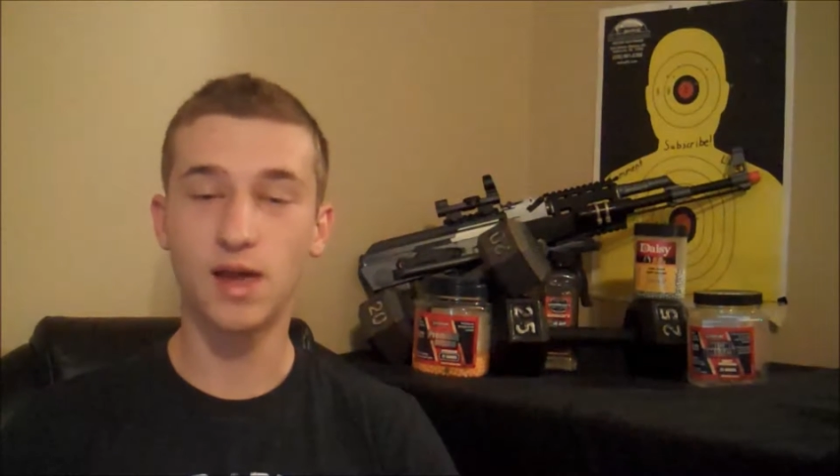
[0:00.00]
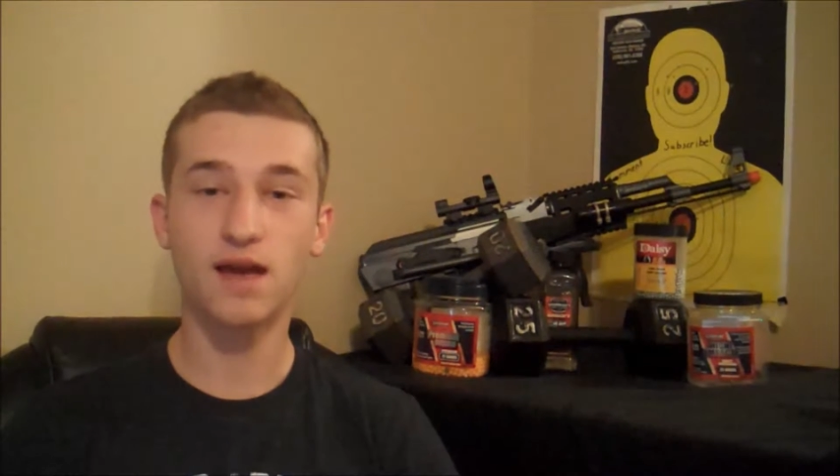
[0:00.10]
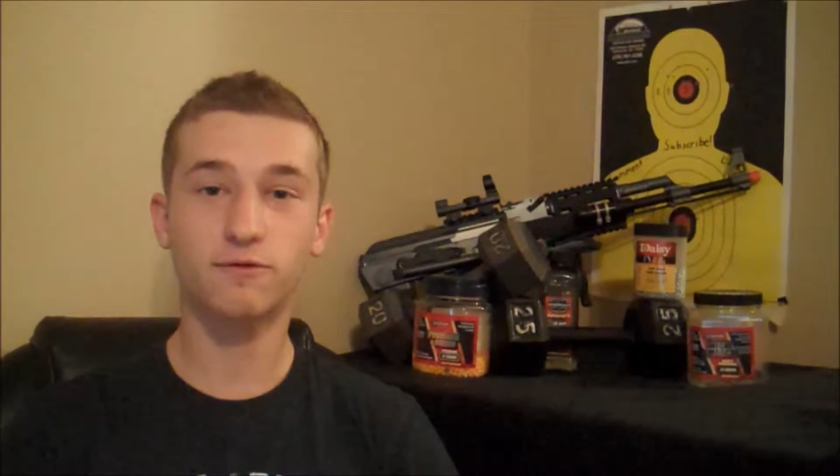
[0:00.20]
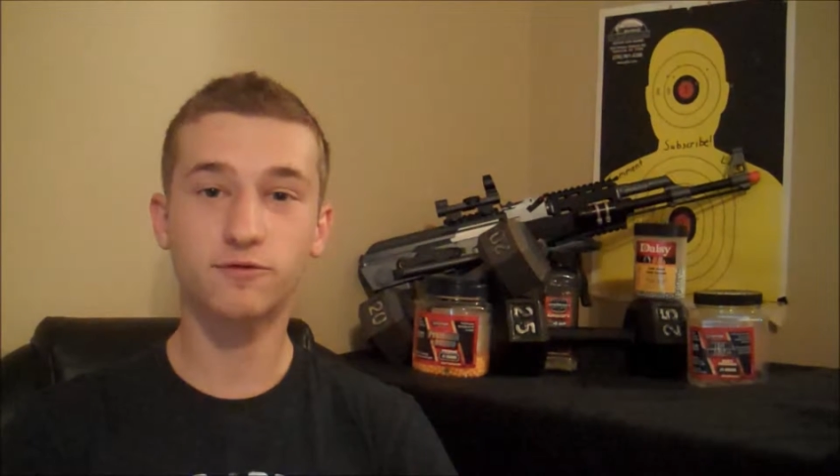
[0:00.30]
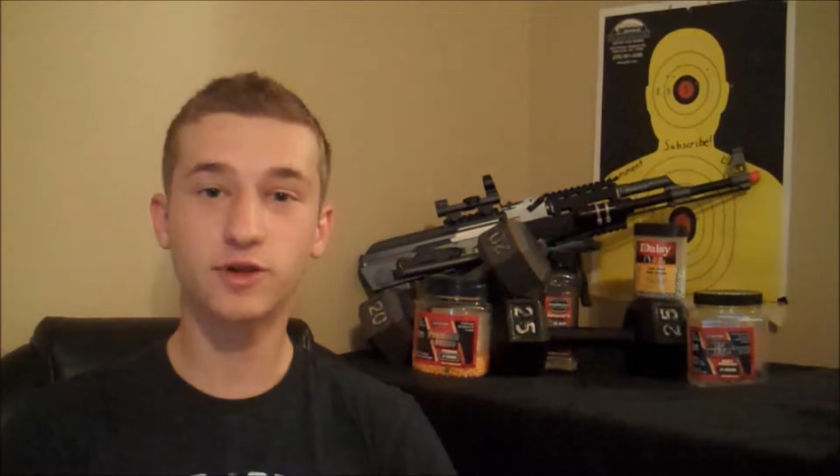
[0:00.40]

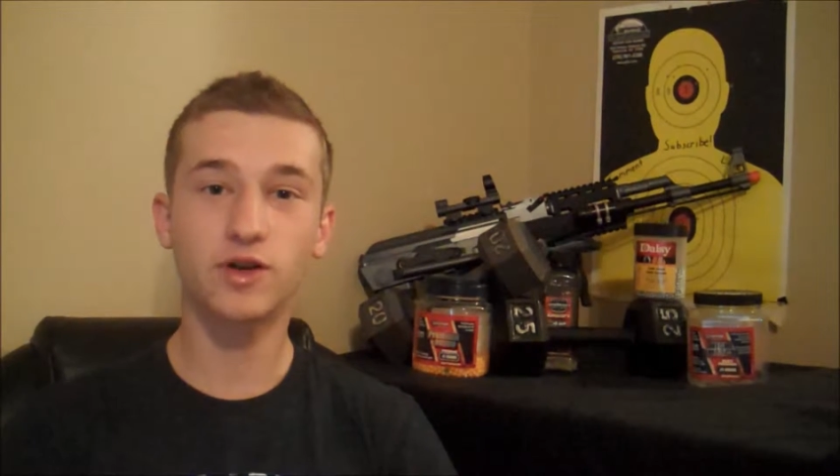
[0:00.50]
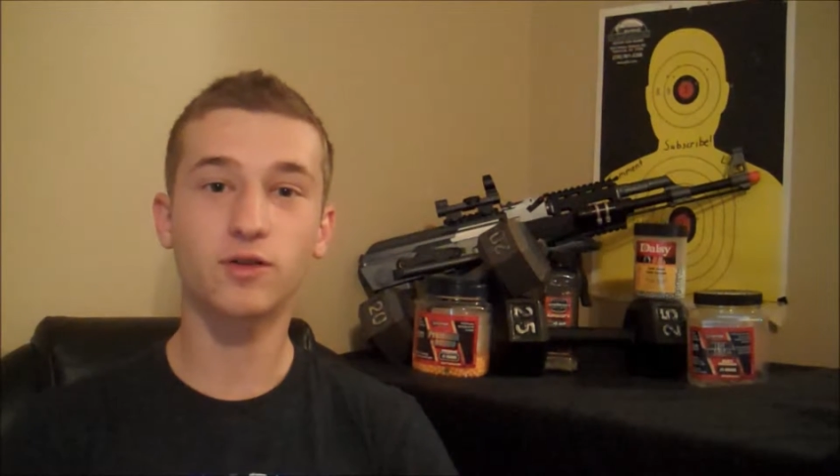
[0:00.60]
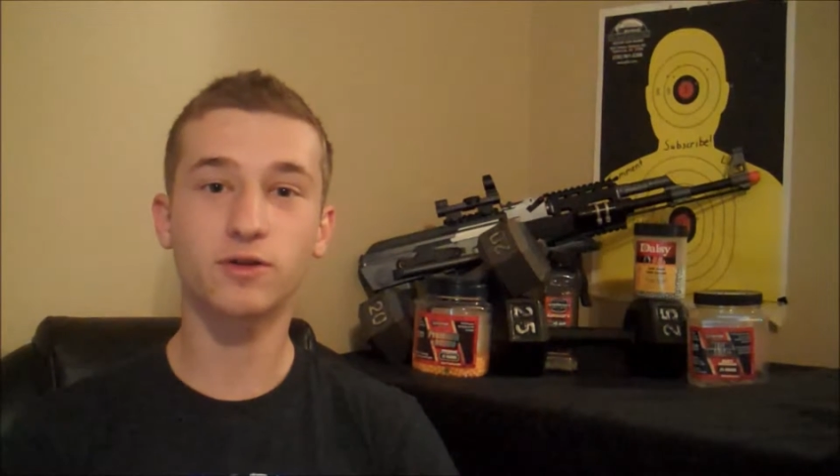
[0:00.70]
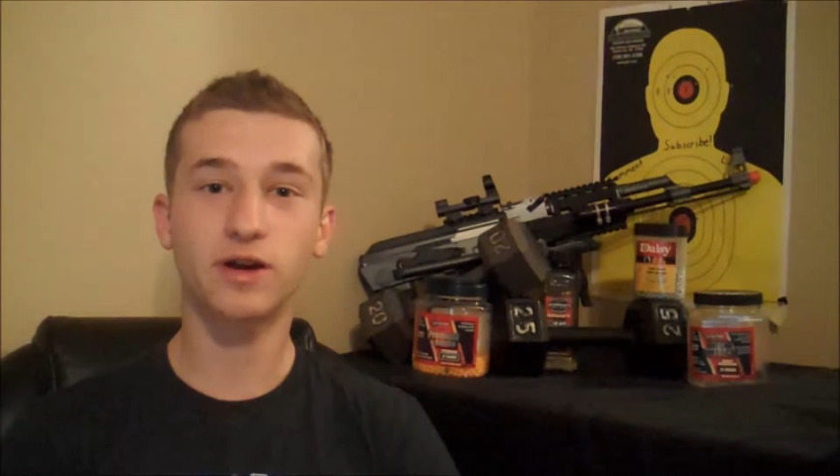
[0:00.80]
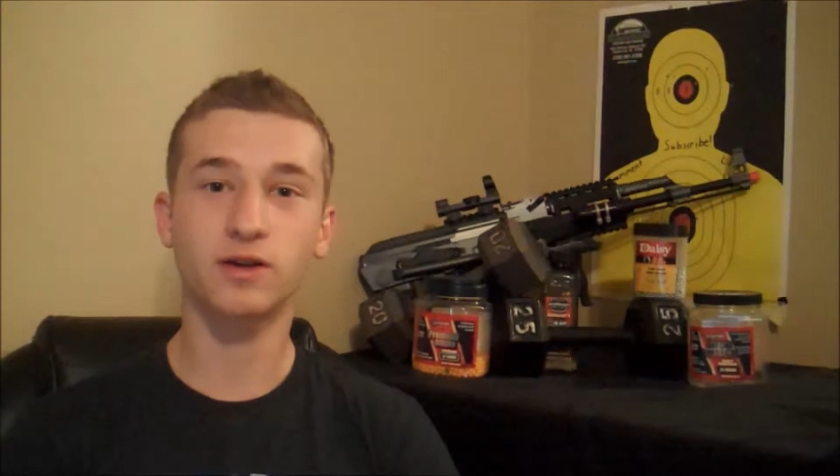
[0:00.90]
every
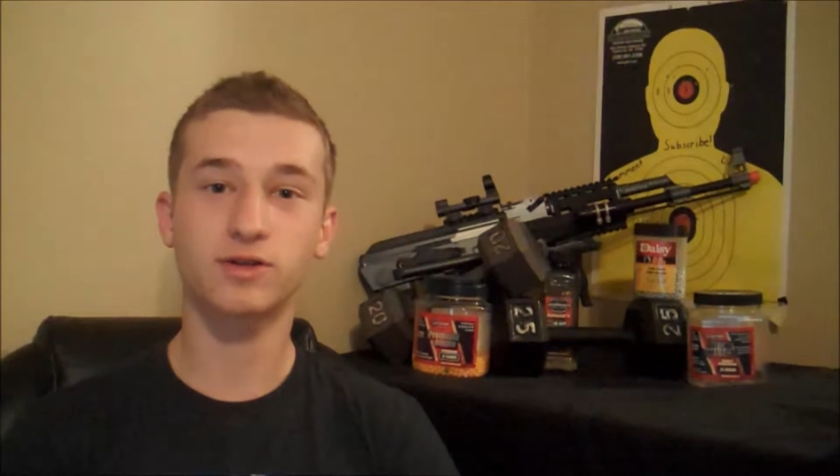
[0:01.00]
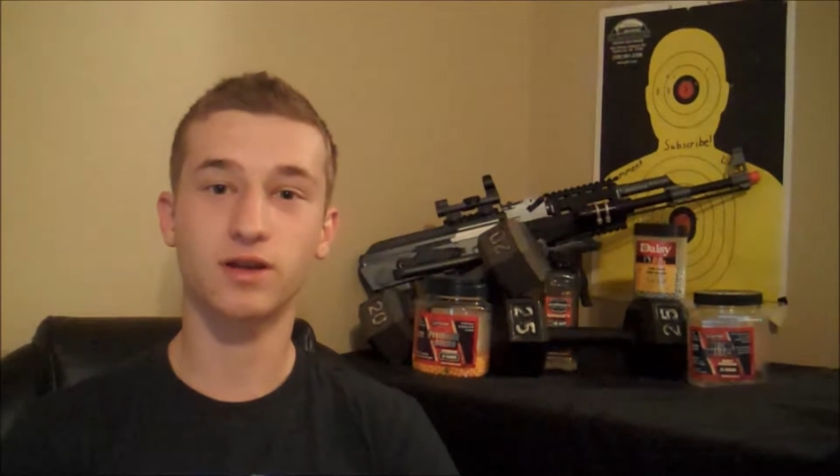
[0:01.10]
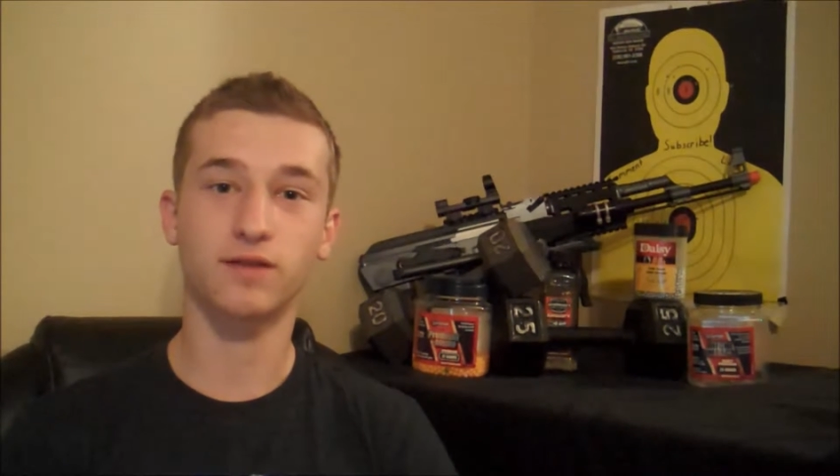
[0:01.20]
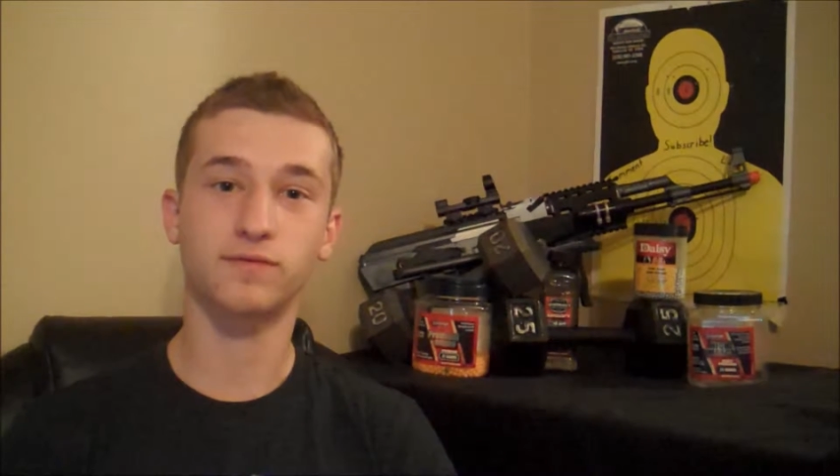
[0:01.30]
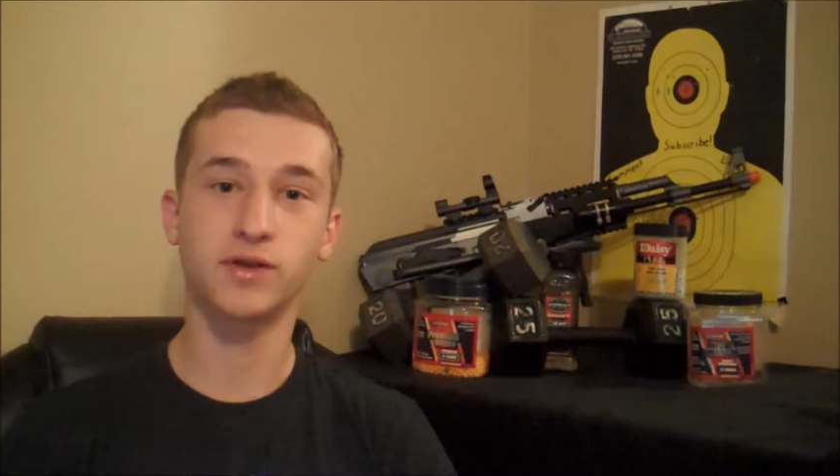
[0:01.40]
other
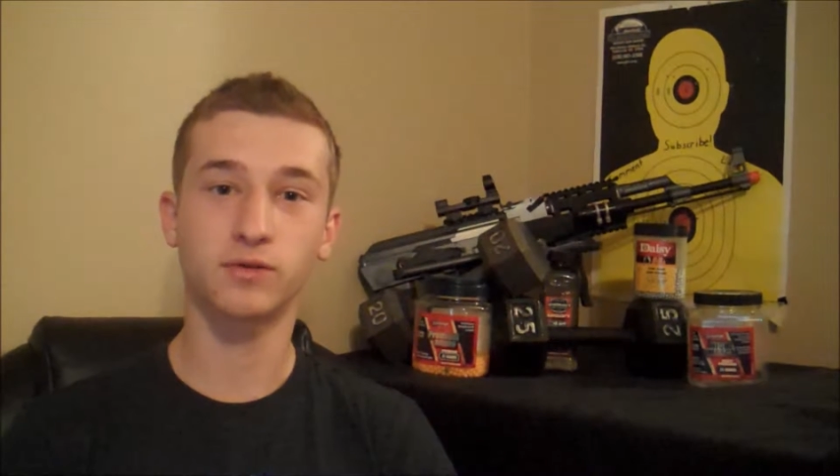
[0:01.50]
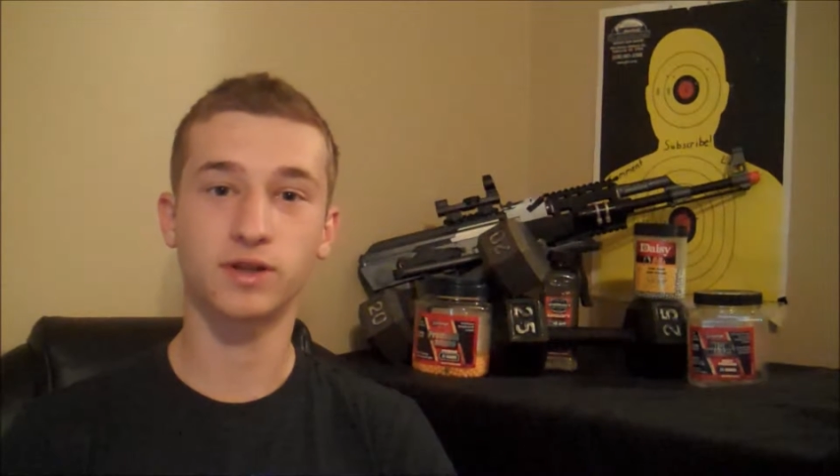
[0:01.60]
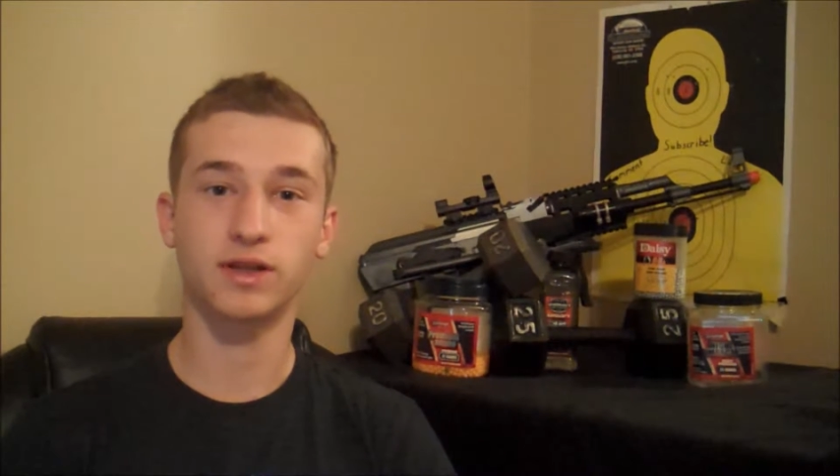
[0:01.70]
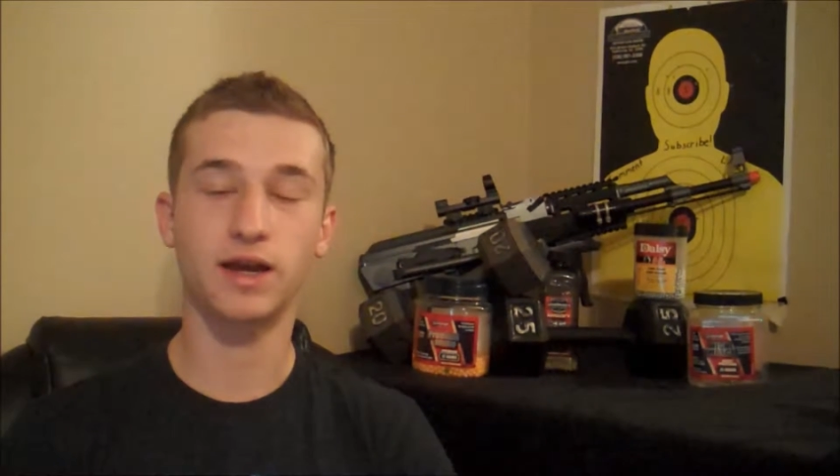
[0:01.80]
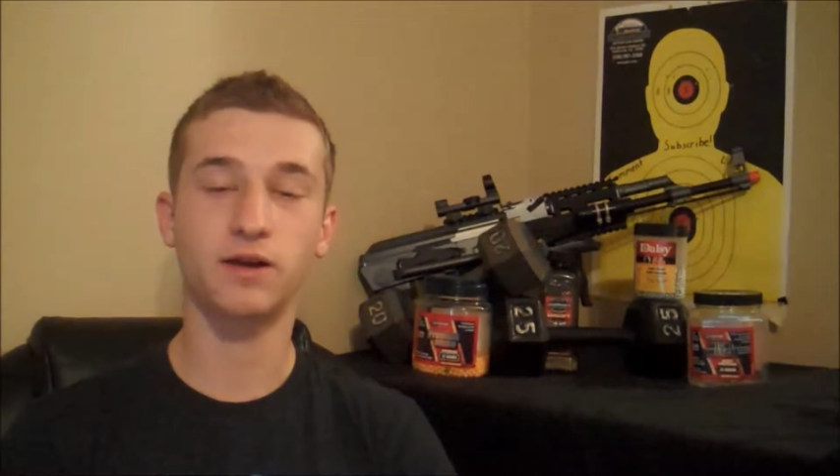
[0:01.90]
airsoft field
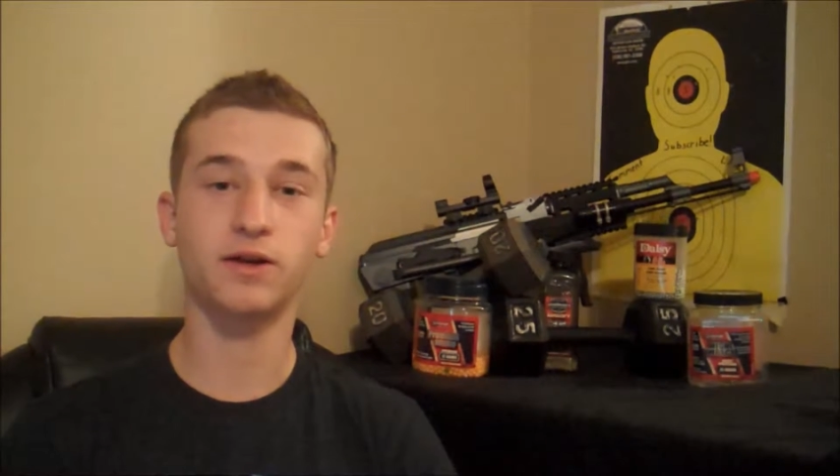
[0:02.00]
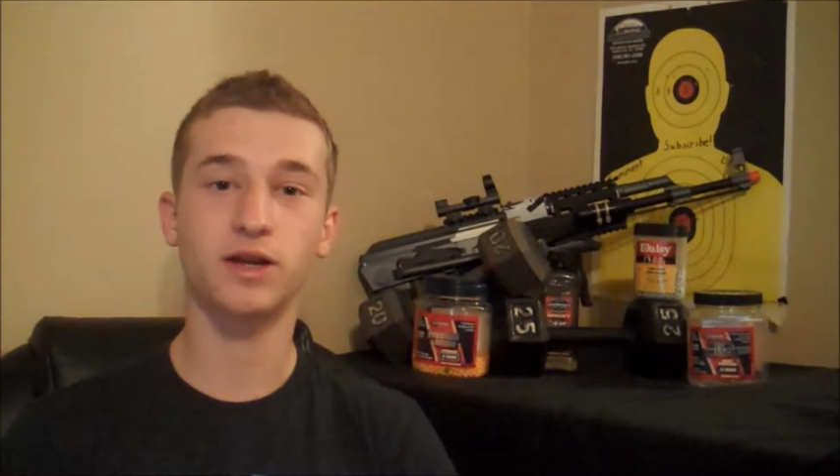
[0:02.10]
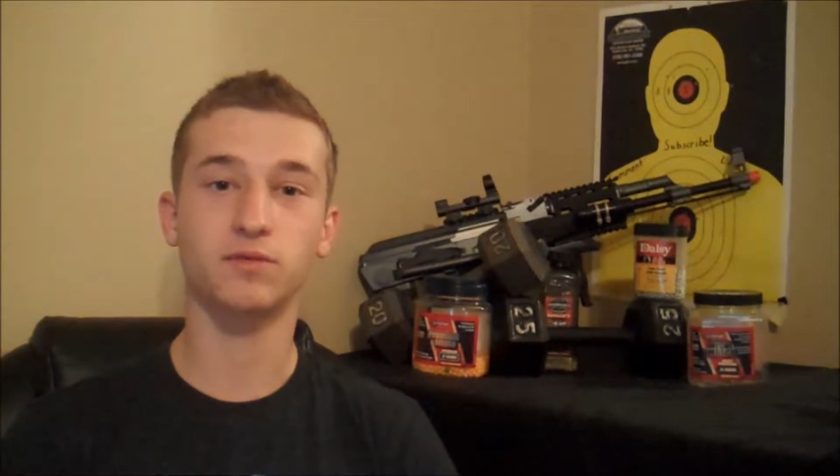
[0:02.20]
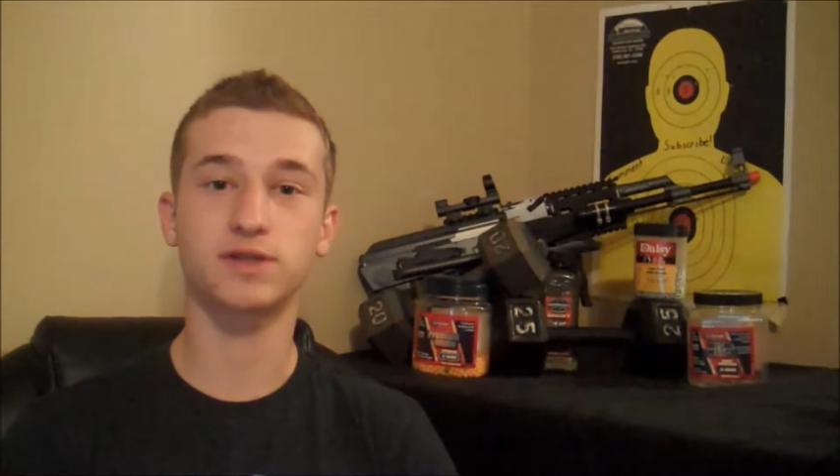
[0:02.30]
in the area